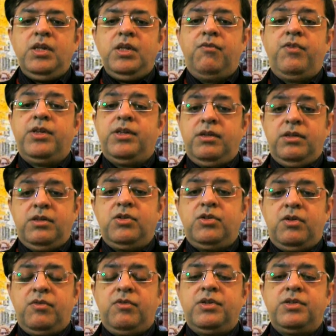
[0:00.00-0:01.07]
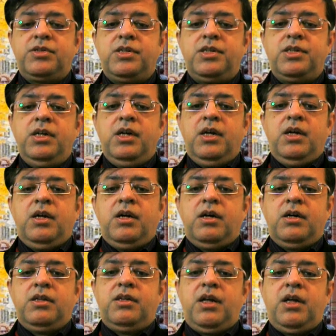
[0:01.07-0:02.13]
within the university
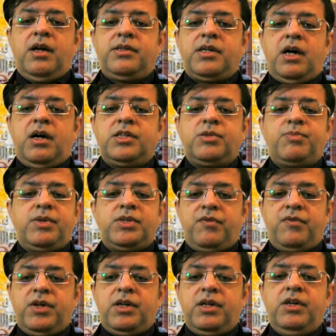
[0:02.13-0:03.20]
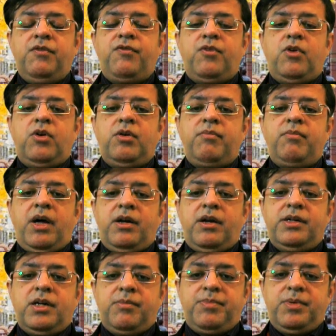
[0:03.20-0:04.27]
that are specifically for married
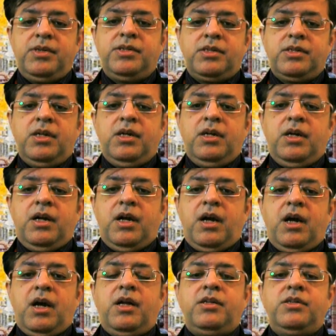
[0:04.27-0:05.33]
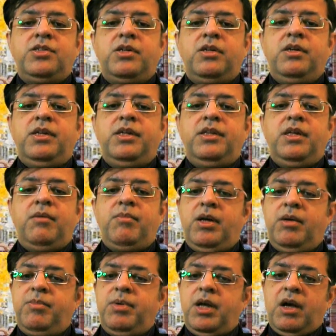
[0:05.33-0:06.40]
couples, and generally they may
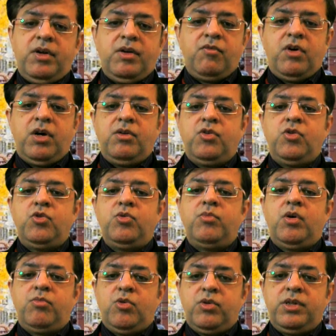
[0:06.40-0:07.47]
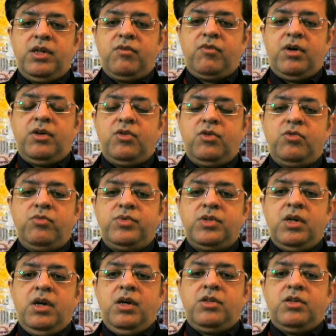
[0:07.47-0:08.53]
be having one room or more than one rooms,
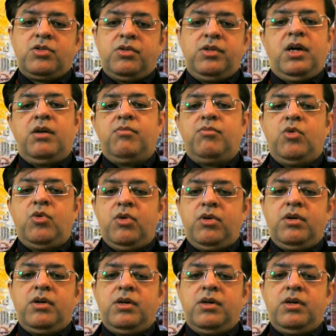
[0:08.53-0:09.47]
so they are more